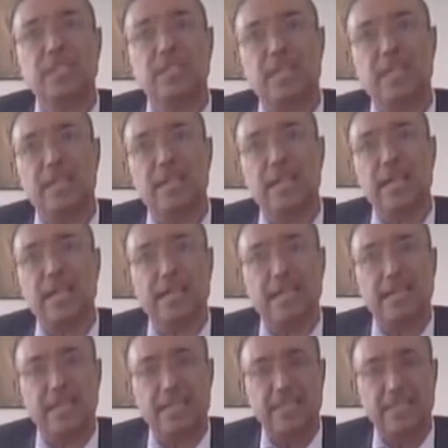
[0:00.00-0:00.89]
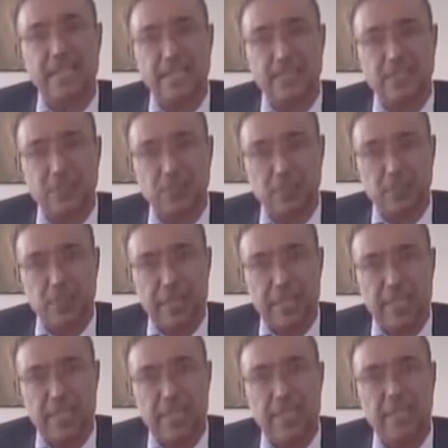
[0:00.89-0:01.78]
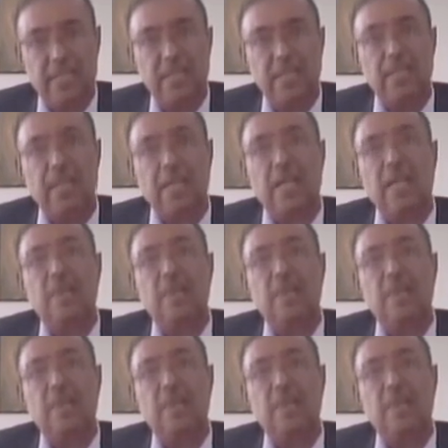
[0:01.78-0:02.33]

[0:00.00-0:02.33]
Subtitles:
NRIs also buying and